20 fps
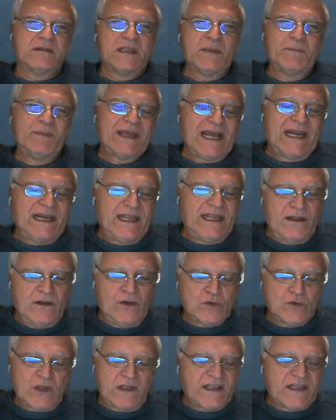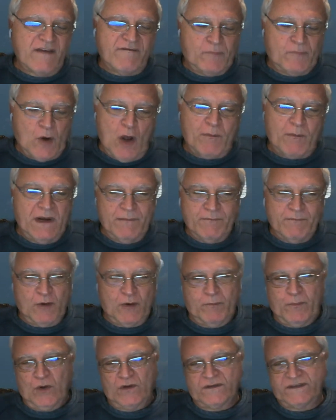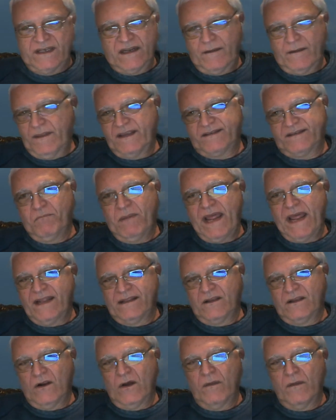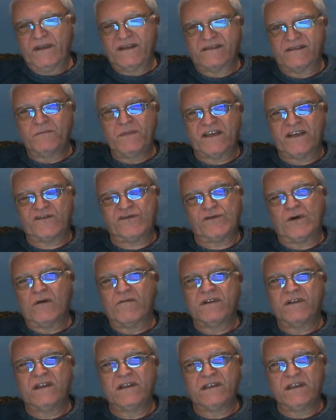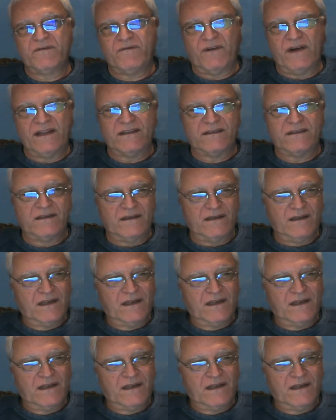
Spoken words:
typically you don't have problem in proposing this blend, this mixture of the different